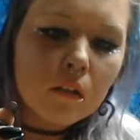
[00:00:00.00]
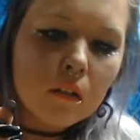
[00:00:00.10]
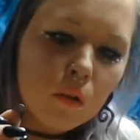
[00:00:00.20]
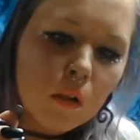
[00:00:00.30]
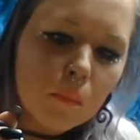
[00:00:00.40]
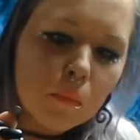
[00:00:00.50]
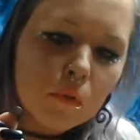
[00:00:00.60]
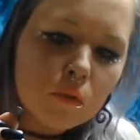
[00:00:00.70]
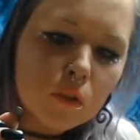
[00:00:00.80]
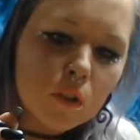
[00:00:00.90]

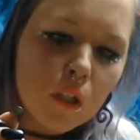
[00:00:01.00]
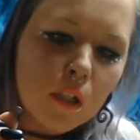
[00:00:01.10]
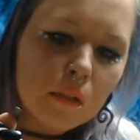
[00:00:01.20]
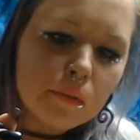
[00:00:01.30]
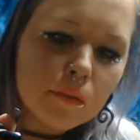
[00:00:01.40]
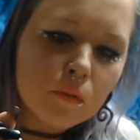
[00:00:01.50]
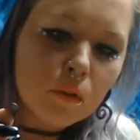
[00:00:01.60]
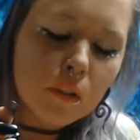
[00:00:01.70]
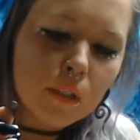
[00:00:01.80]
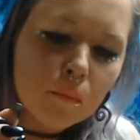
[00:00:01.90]
Couple drops
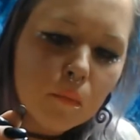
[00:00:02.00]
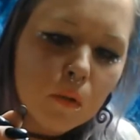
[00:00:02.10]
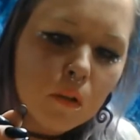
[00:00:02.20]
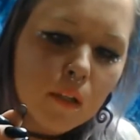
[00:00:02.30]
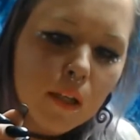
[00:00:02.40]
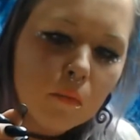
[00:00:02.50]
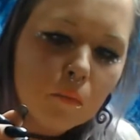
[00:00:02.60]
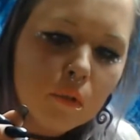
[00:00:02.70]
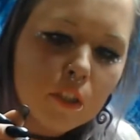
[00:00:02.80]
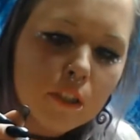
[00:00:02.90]
for Imbolc and
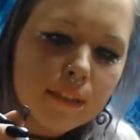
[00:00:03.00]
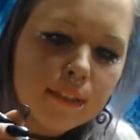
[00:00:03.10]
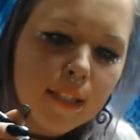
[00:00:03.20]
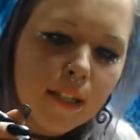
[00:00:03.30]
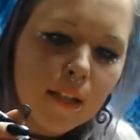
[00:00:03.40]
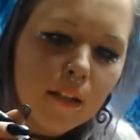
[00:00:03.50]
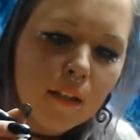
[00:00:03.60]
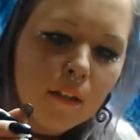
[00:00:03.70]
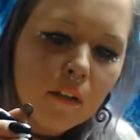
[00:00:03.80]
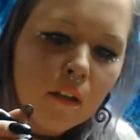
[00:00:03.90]
Brigid's
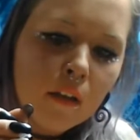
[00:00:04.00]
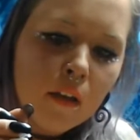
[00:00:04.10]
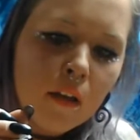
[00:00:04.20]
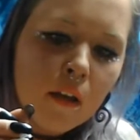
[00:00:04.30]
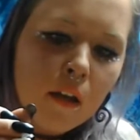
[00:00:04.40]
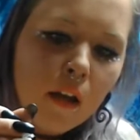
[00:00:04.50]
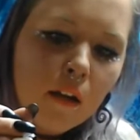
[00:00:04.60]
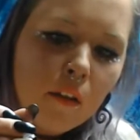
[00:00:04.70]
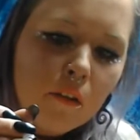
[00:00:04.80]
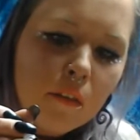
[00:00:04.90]
Day.
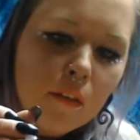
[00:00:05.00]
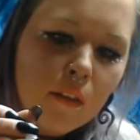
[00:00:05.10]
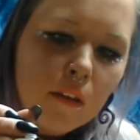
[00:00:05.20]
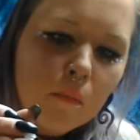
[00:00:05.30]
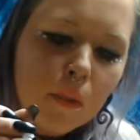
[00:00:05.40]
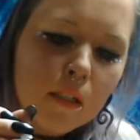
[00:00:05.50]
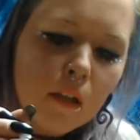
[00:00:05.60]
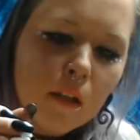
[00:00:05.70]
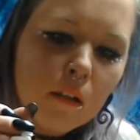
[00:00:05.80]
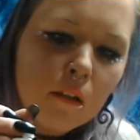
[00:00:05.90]
Another thing that can be
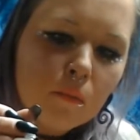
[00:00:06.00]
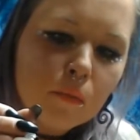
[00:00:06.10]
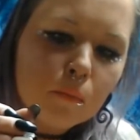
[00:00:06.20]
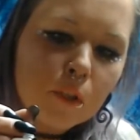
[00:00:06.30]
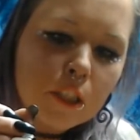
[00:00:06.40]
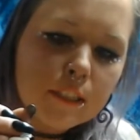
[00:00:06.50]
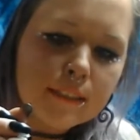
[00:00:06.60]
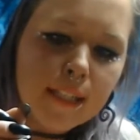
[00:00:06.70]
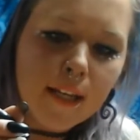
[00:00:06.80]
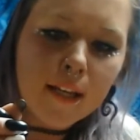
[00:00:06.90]
done for Brigid's
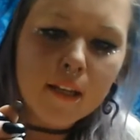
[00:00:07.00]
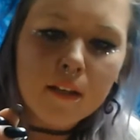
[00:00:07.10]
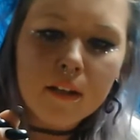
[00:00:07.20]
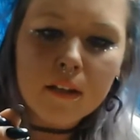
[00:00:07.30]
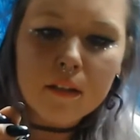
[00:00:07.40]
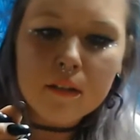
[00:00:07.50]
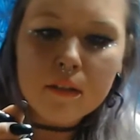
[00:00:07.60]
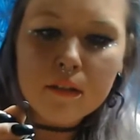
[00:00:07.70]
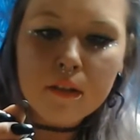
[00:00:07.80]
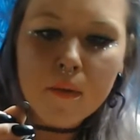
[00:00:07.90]
Day
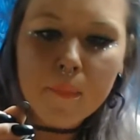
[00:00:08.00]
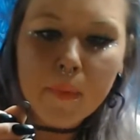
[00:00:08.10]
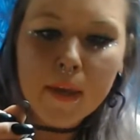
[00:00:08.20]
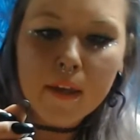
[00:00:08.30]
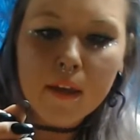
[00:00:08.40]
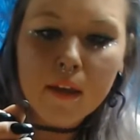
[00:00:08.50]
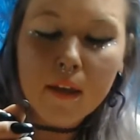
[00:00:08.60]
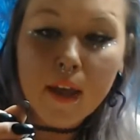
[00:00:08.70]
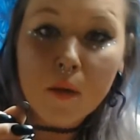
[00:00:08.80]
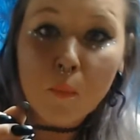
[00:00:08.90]
is making
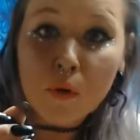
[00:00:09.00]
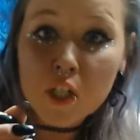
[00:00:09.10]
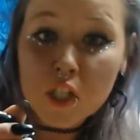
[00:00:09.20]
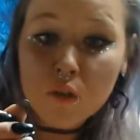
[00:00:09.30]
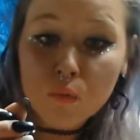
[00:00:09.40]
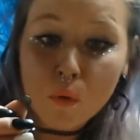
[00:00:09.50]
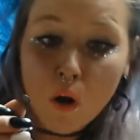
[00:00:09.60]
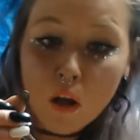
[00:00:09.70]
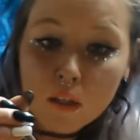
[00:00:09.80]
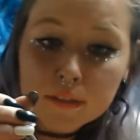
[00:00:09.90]
a Brigid
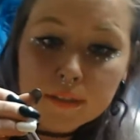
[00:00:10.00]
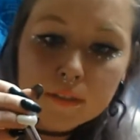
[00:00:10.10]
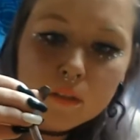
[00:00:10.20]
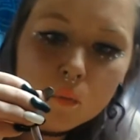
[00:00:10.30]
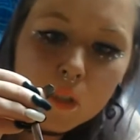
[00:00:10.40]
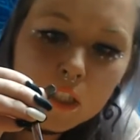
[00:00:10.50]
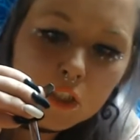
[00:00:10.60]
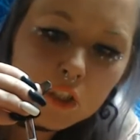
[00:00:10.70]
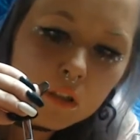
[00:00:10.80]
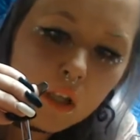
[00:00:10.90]
cross, which
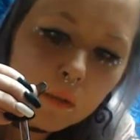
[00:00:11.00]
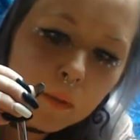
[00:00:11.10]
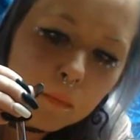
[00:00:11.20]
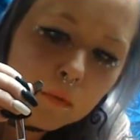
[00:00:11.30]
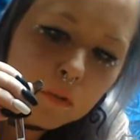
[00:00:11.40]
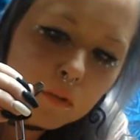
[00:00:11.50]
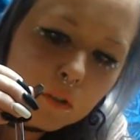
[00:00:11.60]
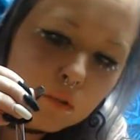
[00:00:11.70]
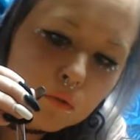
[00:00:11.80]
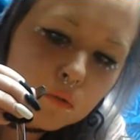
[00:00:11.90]
a lot of people
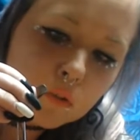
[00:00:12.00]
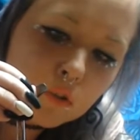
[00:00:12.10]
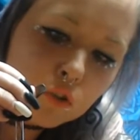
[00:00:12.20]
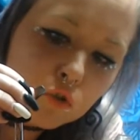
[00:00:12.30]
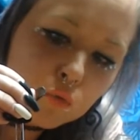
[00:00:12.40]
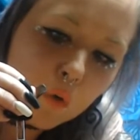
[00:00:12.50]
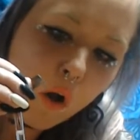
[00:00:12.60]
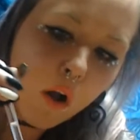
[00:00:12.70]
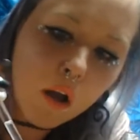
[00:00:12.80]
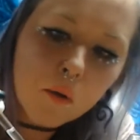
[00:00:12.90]
use
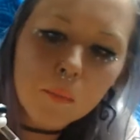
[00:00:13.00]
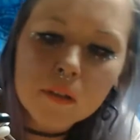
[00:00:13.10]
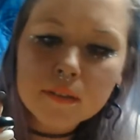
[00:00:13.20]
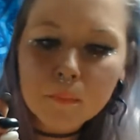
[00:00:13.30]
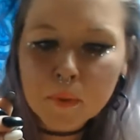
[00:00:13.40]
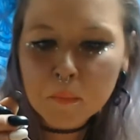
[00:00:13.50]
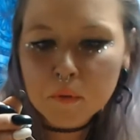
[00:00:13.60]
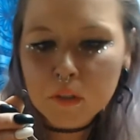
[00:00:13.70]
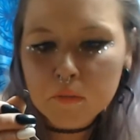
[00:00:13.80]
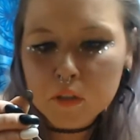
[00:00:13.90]
straw, but some people even use